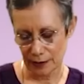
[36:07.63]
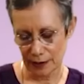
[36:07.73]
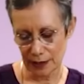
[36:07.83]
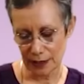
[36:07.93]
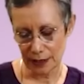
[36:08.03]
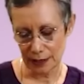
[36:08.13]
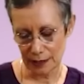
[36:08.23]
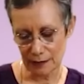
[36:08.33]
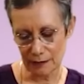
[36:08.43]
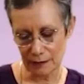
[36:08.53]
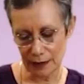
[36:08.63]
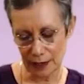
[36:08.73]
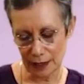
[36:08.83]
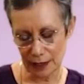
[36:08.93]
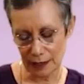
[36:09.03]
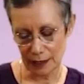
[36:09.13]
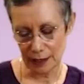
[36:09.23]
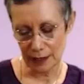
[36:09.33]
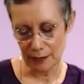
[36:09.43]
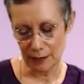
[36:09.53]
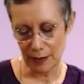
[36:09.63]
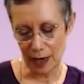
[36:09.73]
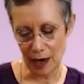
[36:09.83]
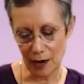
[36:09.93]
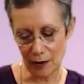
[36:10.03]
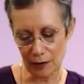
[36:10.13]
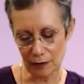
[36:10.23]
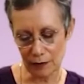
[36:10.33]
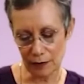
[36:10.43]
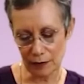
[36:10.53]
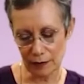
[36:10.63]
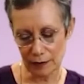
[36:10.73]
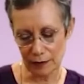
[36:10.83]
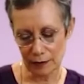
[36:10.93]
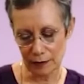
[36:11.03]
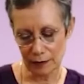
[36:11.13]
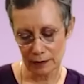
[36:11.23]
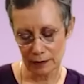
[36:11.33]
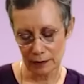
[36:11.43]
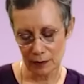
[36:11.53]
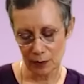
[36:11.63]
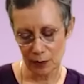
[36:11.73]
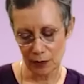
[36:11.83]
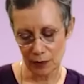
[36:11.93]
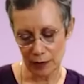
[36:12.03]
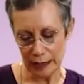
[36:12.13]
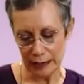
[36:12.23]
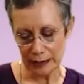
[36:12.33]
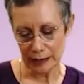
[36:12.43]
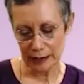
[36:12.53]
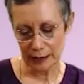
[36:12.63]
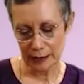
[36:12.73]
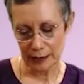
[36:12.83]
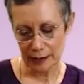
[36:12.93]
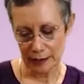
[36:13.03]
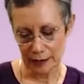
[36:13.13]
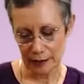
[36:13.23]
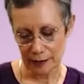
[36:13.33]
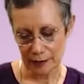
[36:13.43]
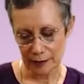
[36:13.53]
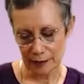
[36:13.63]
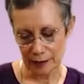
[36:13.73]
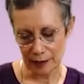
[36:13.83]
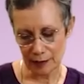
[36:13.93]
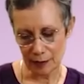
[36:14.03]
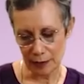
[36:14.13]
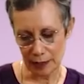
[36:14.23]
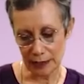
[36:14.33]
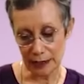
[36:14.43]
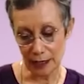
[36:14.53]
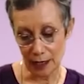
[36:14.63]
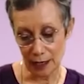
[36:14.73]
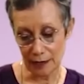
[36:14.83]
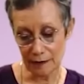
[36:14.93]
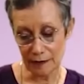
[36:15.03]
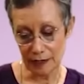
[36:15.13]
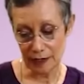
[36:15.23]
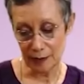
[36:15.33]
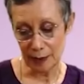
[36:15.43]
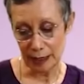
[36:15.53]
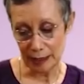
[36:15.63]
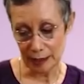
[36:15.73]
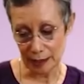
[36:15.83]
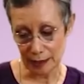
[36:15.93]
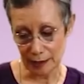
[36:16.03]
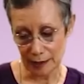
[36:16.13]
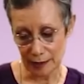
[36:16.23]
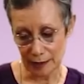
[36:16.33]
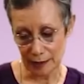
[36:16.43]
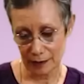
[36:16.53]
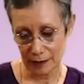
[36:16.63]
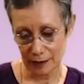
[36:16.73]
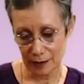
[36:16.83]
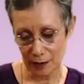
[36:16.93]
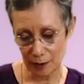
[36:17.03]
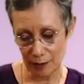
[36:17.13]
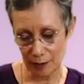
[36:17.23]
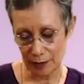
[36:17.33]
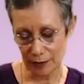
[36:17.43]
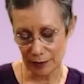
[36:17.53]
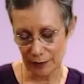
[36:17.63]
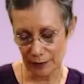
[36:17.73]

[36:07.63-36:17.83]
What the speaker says: this is a really powerful point that can bring a lot of deep healing to people.